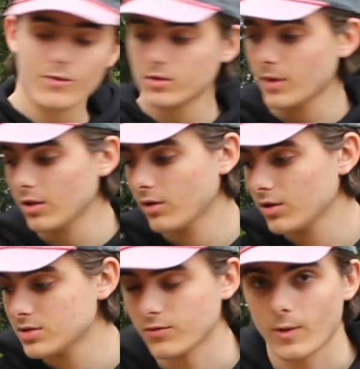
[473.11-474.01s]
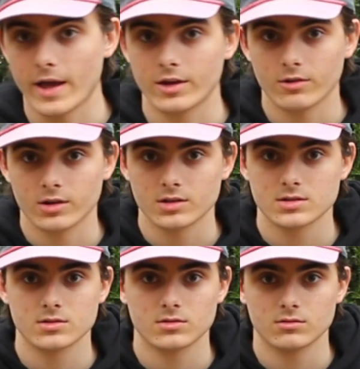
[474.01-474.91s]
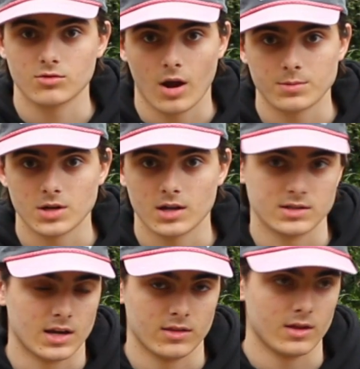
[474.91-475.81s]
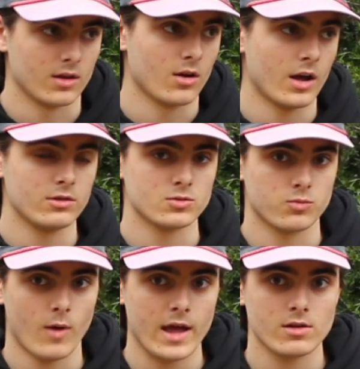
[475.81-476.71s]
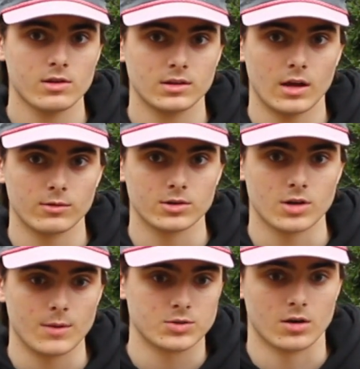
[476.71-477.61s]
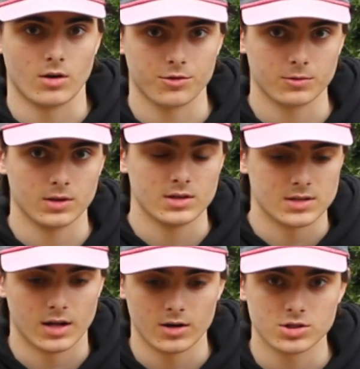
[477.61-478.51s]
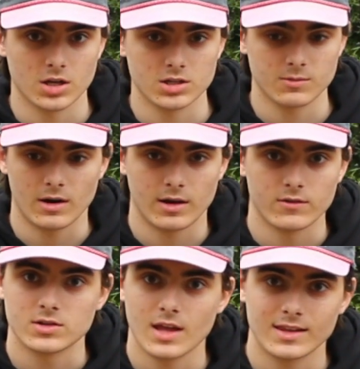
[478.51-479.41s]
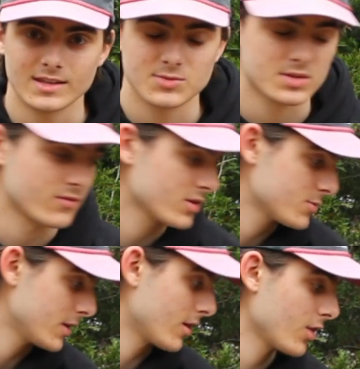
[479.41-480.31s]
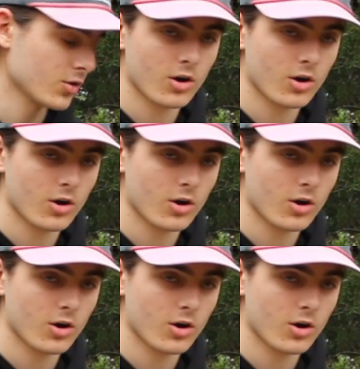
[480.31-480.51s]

one, by the way, I use it for wacky rigs, drop shots, anything. I use wacky rig, Ned rig, drop shot in all 3 of these, and I interchange them. I don't have a technique specific spinning rod. They're